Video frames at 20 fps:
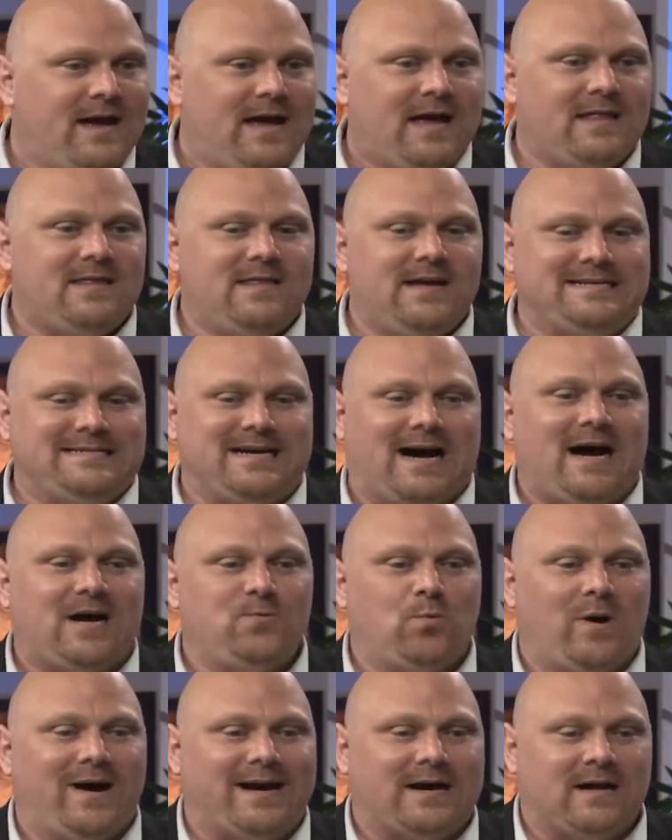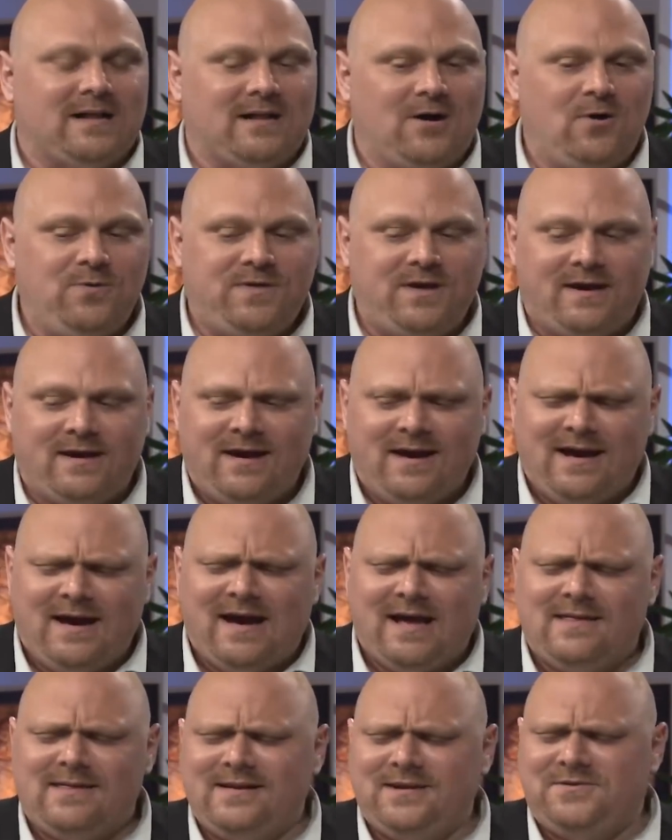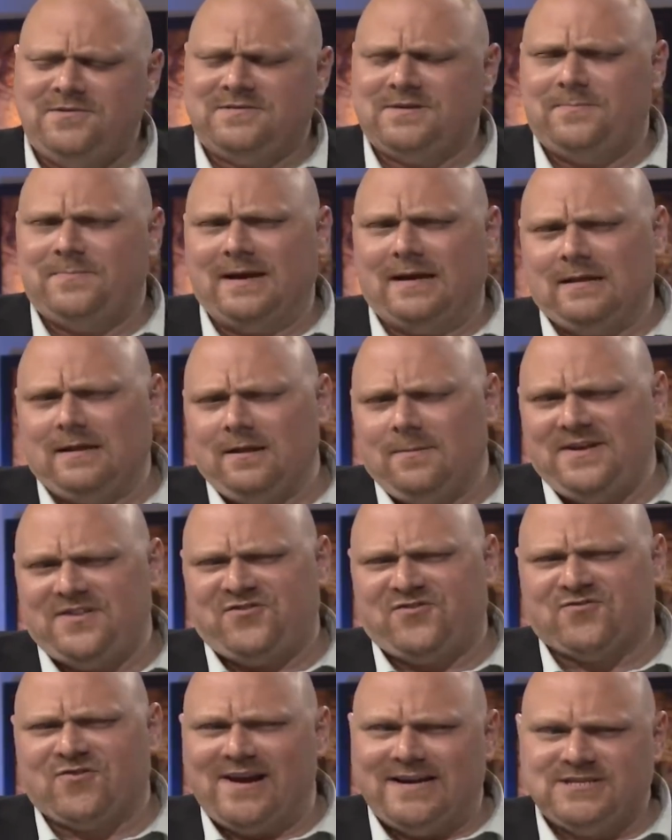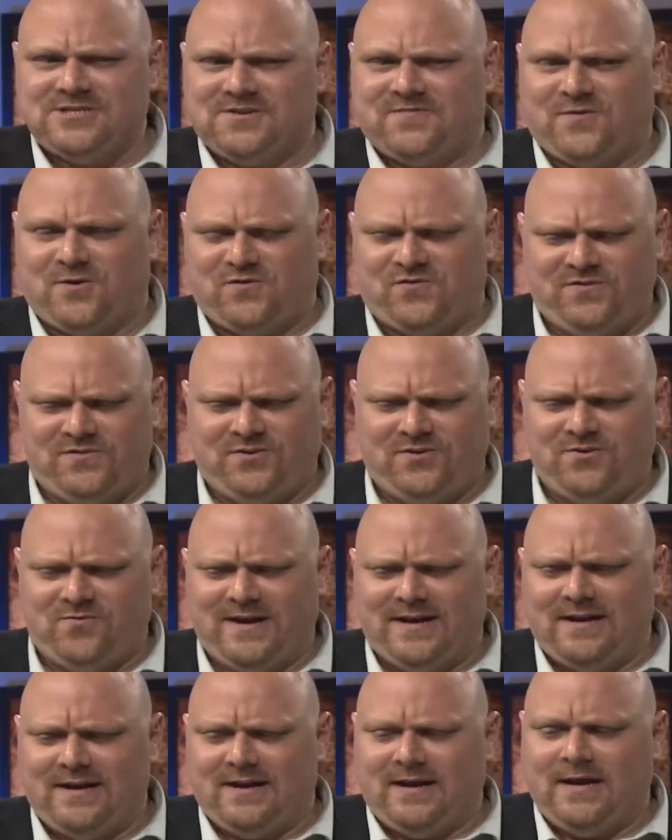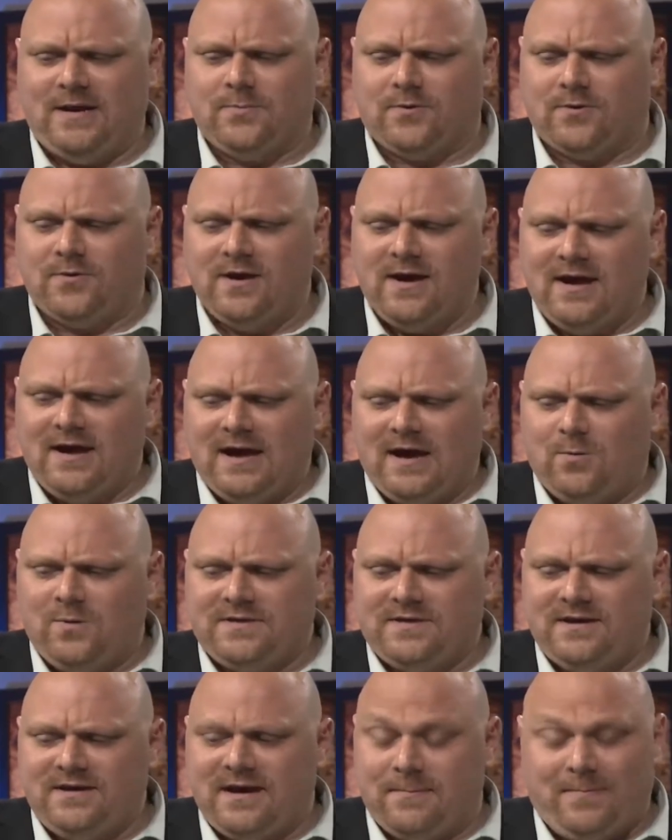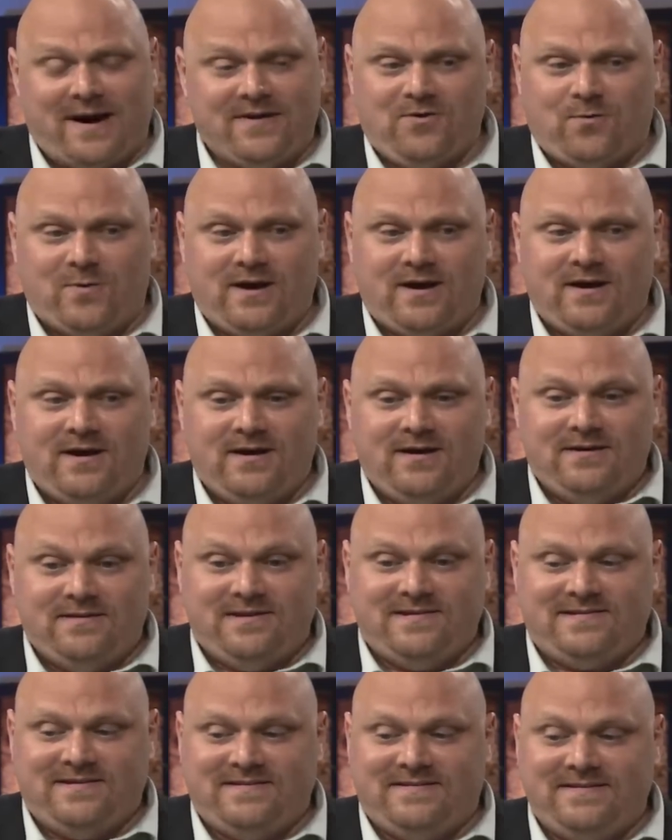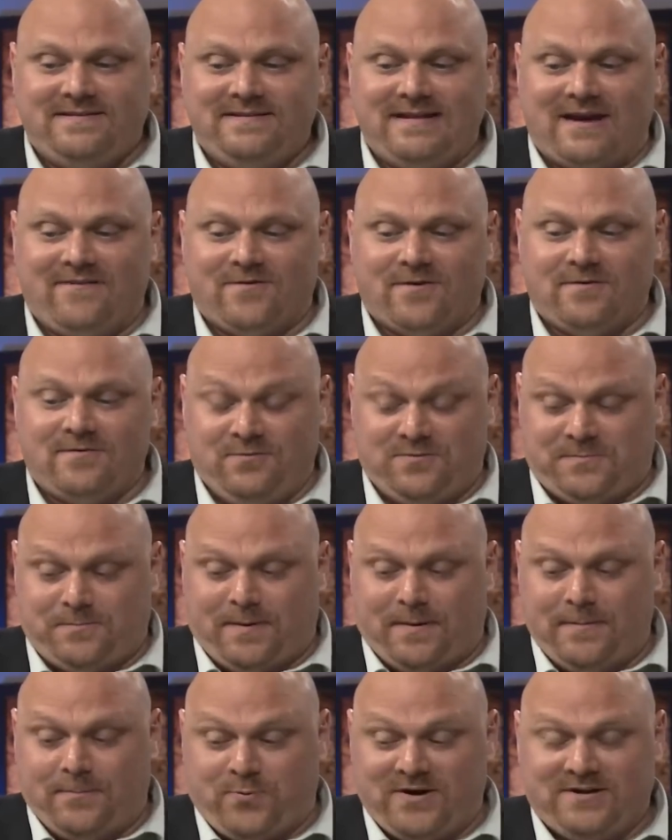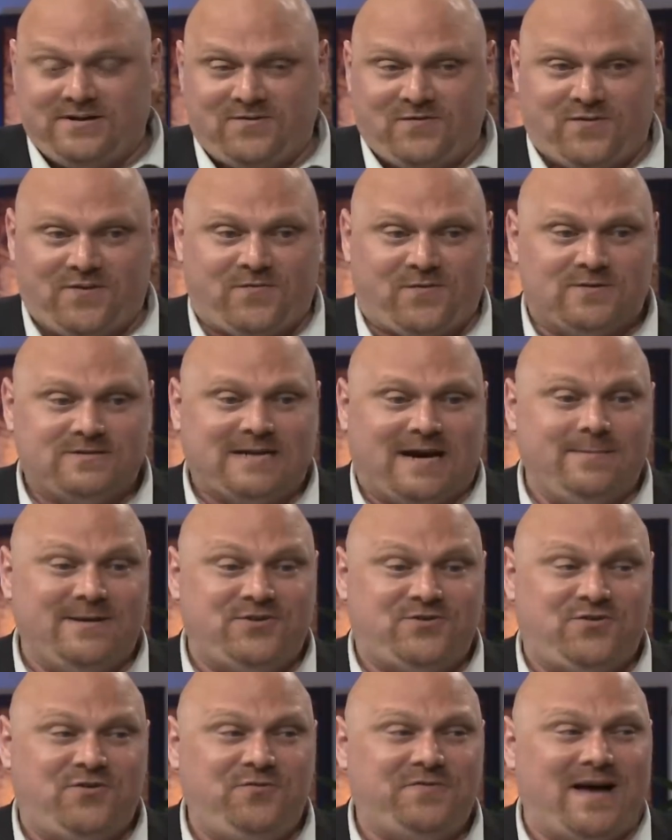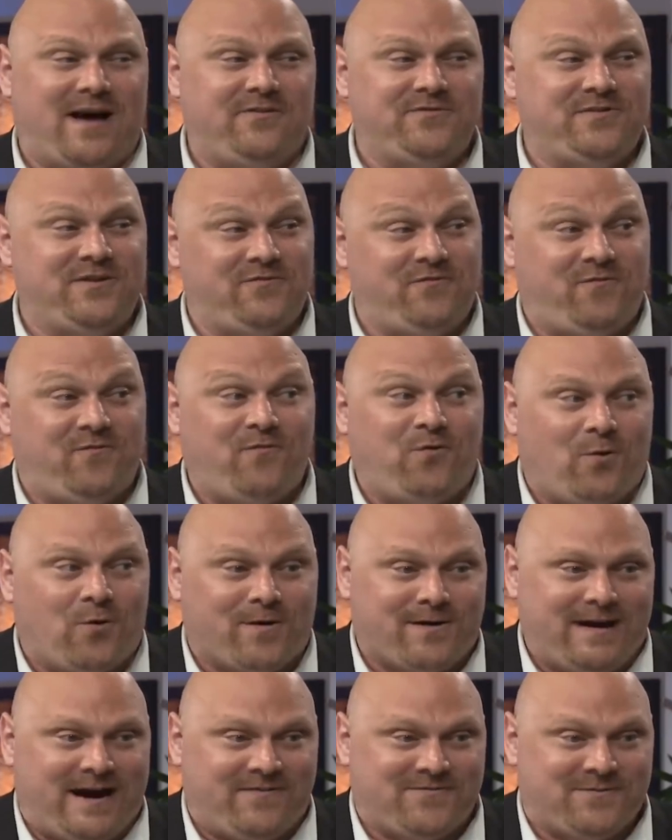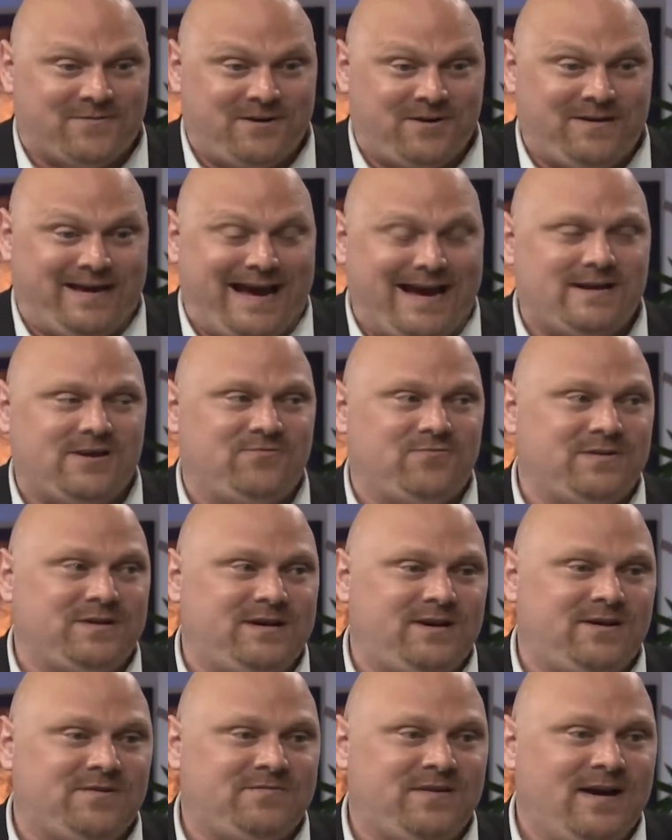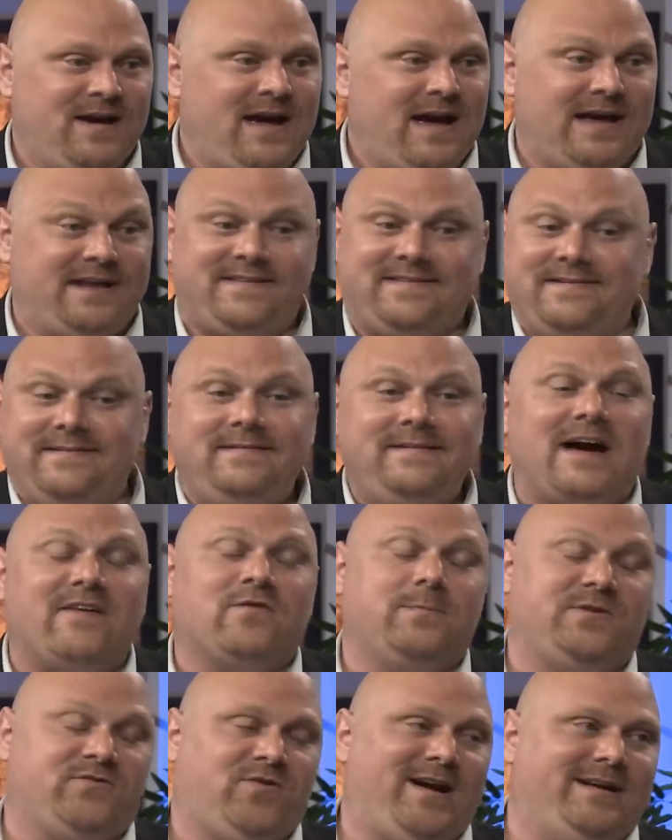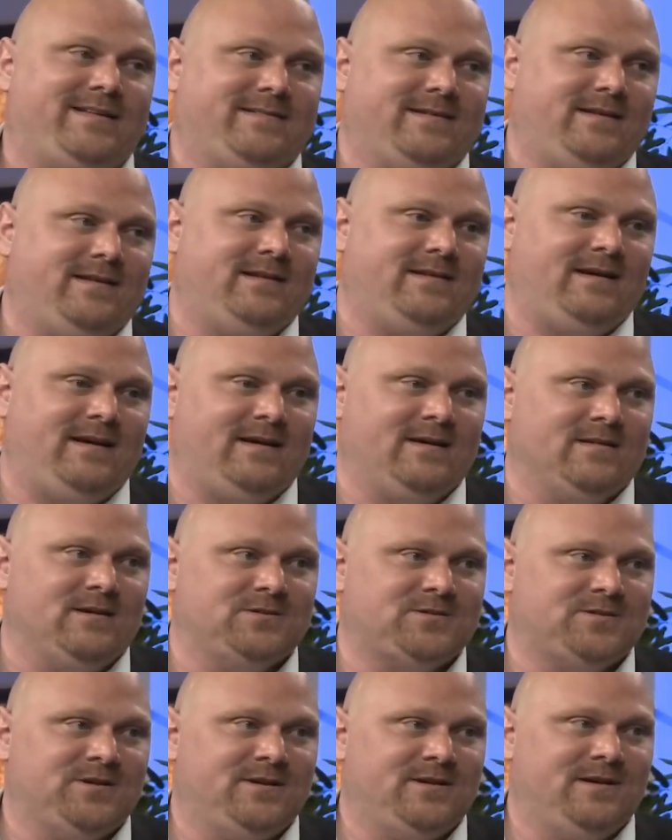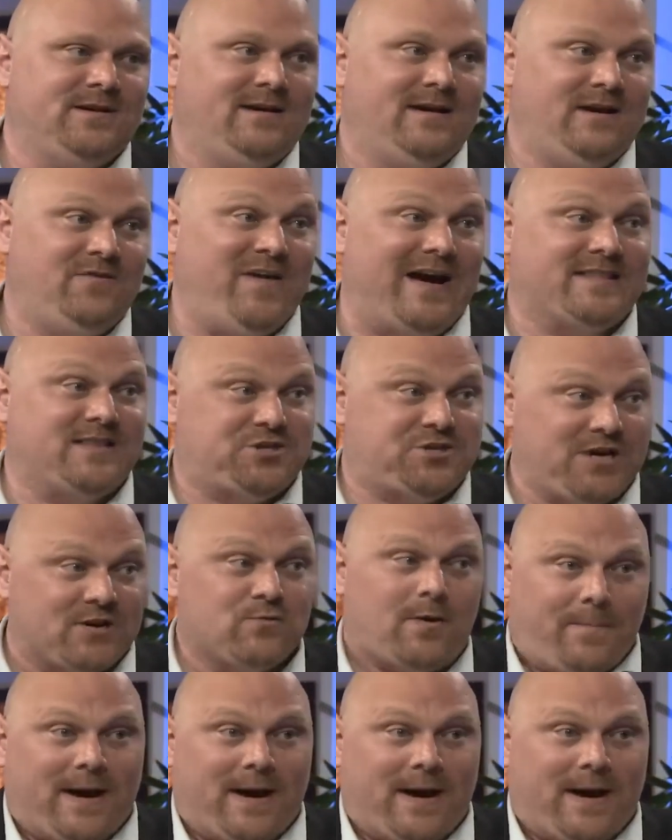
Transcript: and then they don white clothing, and then they do something a little bit strange at first until you read it in Hebrew. And by the way, it was printed for the first time in 2004 after nearly 800 years, and it's never been translated into English. In fact, the general